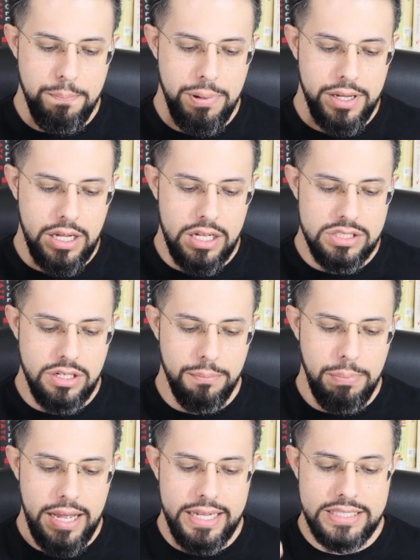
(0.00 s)
because
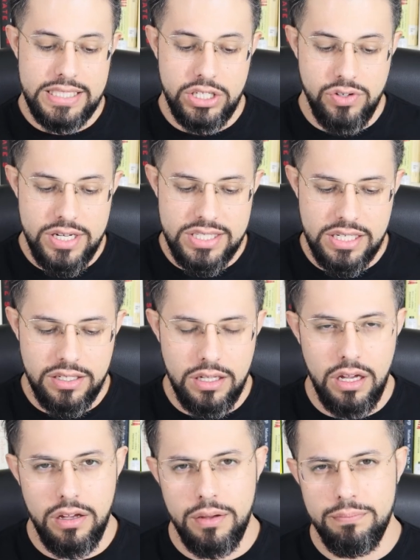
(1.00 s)
by decreasing
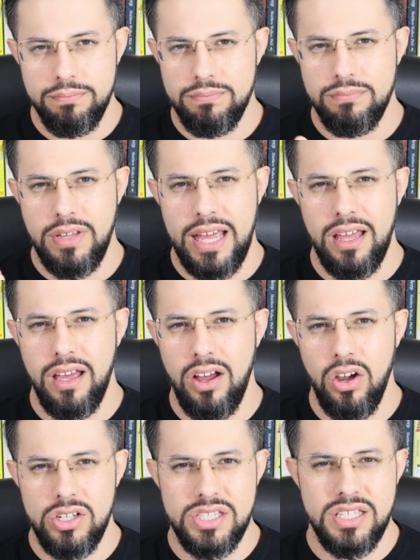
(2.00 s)

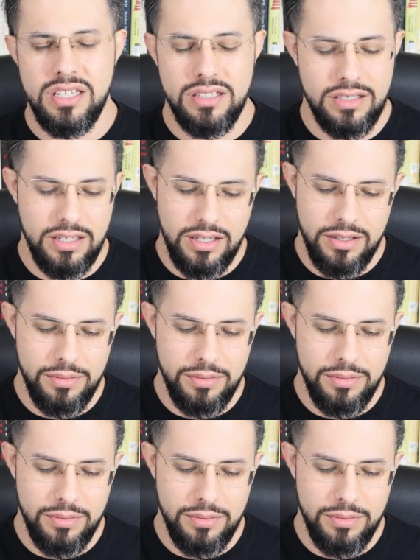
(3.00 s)
oxidant